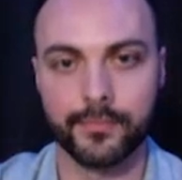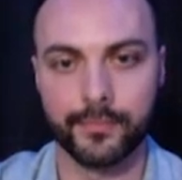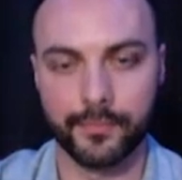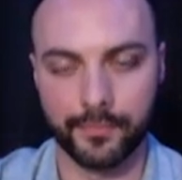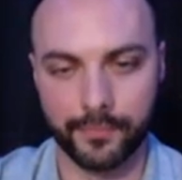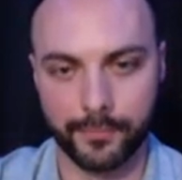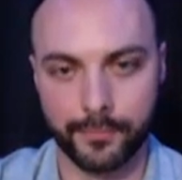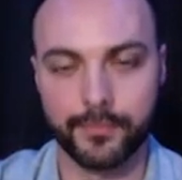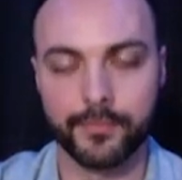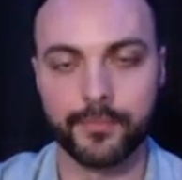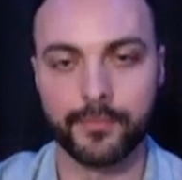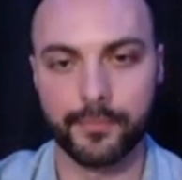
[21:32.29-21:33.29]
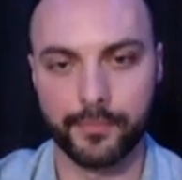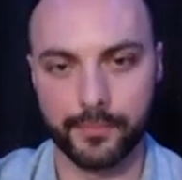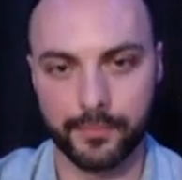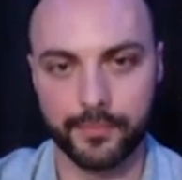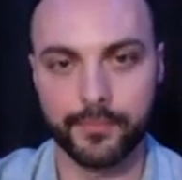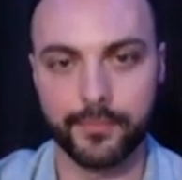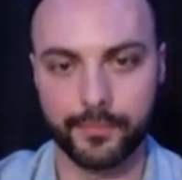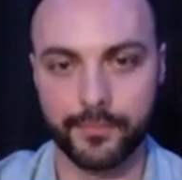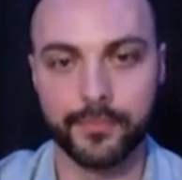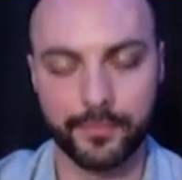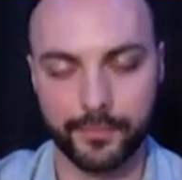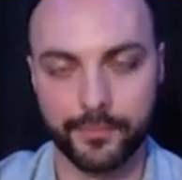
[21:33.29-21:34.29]

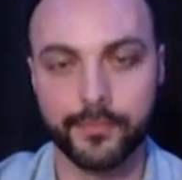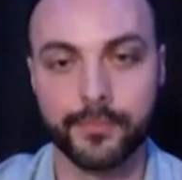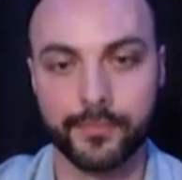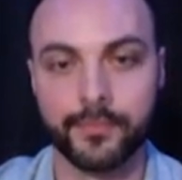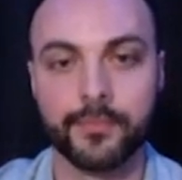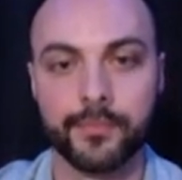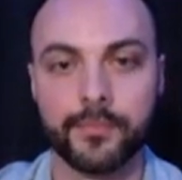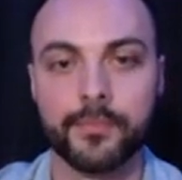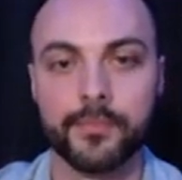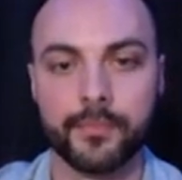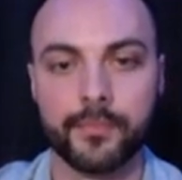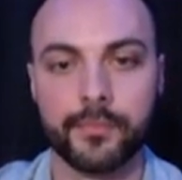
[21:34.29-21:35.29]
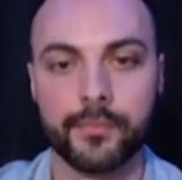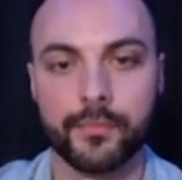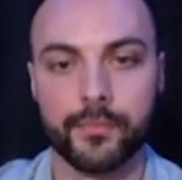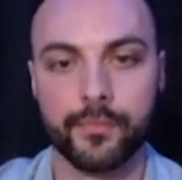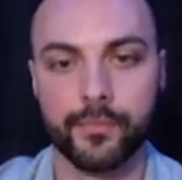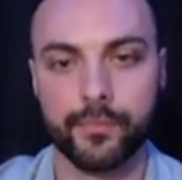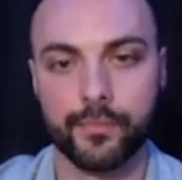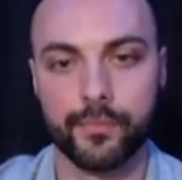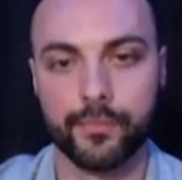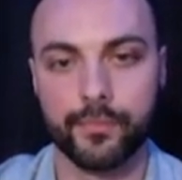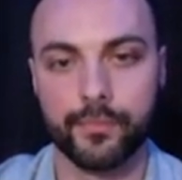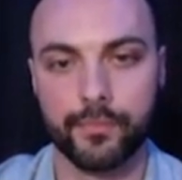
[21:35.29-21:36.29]

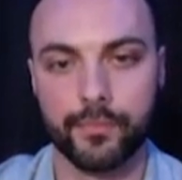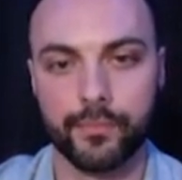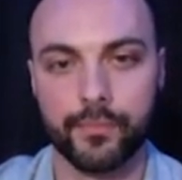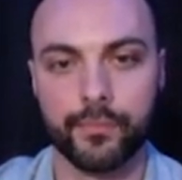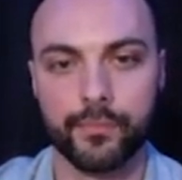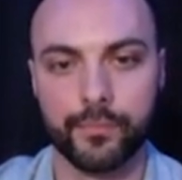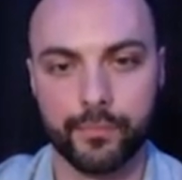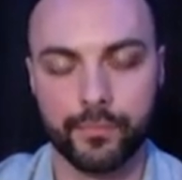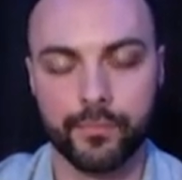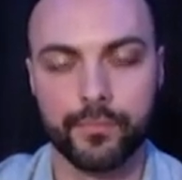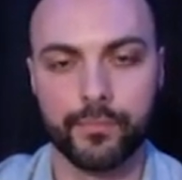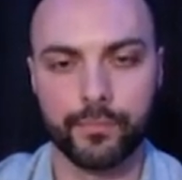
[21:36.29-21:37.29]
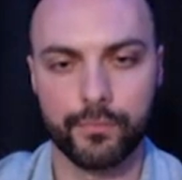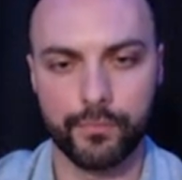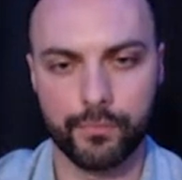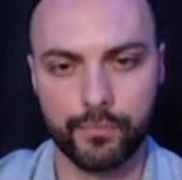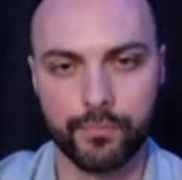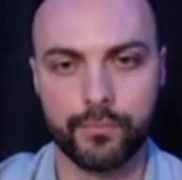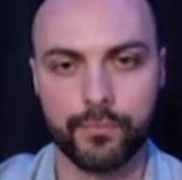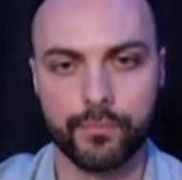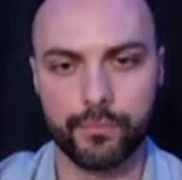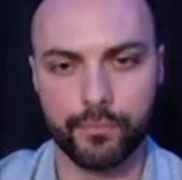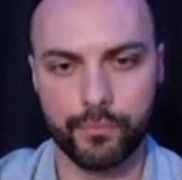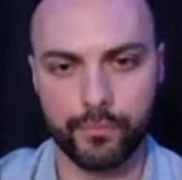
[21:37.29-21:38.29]

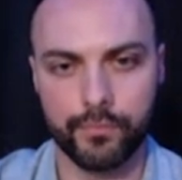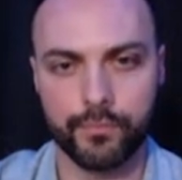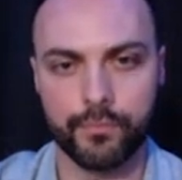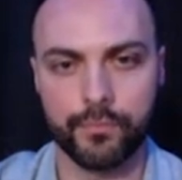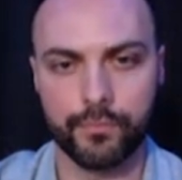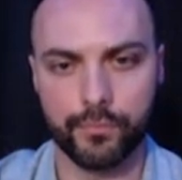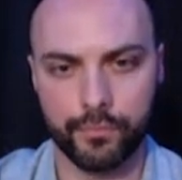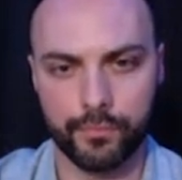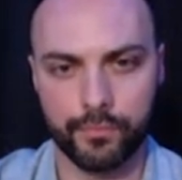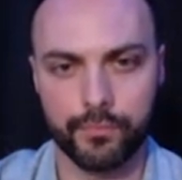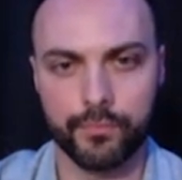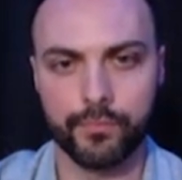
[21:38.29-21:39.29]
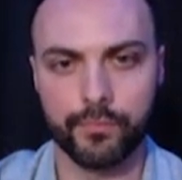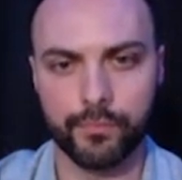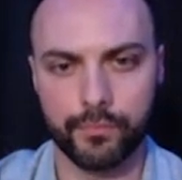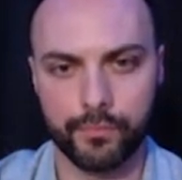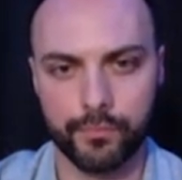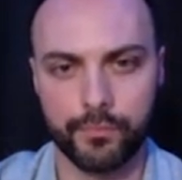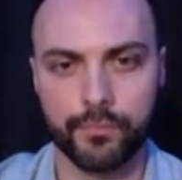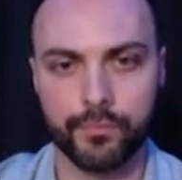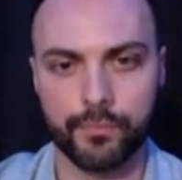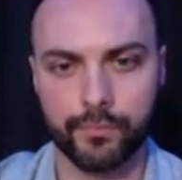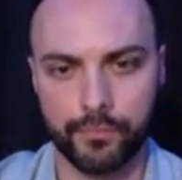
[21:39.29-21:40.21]
[no speech]